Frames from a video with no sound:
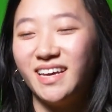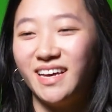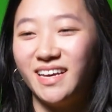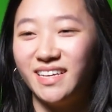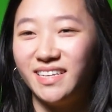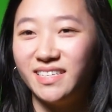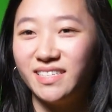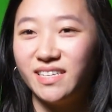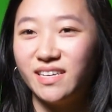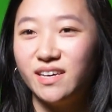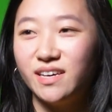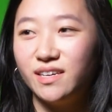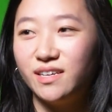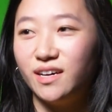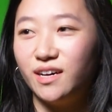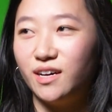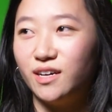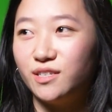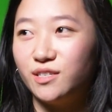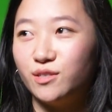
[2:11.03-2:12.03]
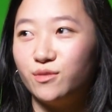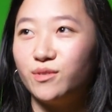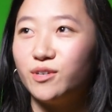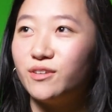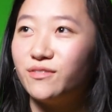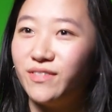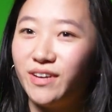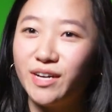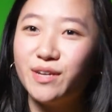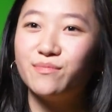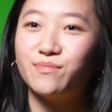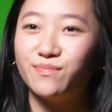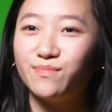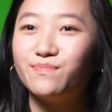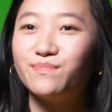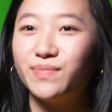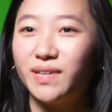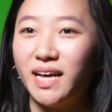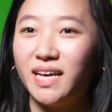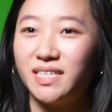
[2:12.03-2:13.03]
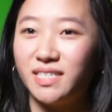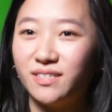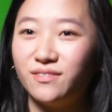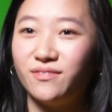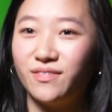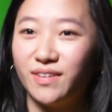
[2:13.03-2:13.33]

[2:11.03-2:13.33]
and so we're a very blessed